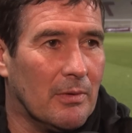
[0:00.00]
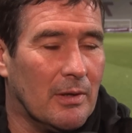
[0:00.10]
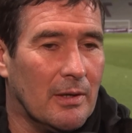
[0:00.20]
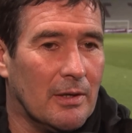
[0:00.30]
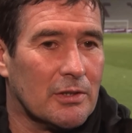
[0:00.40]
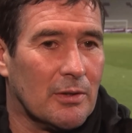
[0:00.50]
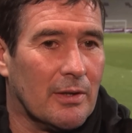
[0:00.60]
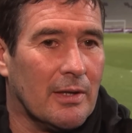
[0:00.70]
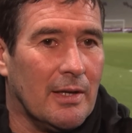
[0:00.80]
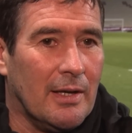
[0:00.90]
Uh, so
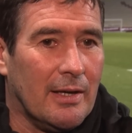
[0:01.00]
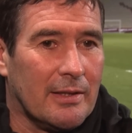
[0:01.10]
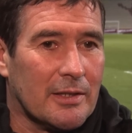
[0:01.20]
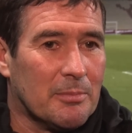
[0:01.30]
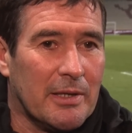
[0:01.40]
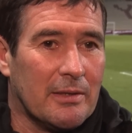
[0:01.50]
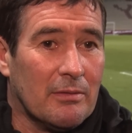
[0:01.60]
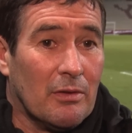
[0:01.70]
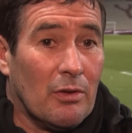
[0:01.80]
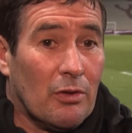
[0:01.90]
I, I think it's been
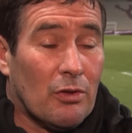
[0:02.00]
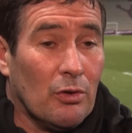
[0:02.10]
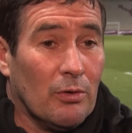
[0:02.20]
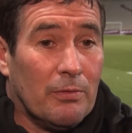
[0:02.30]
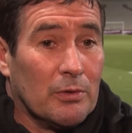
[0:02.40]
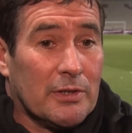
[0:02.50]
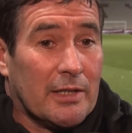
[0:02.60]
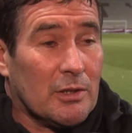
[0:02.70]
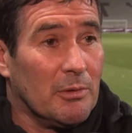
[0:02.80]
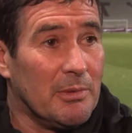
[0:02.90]
thoughtful,
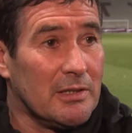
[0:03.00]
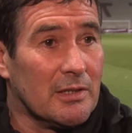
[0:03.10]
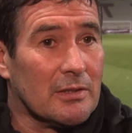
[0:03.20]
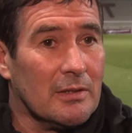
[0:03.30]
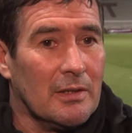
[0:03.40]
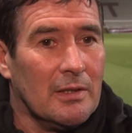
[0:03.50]
sensible business.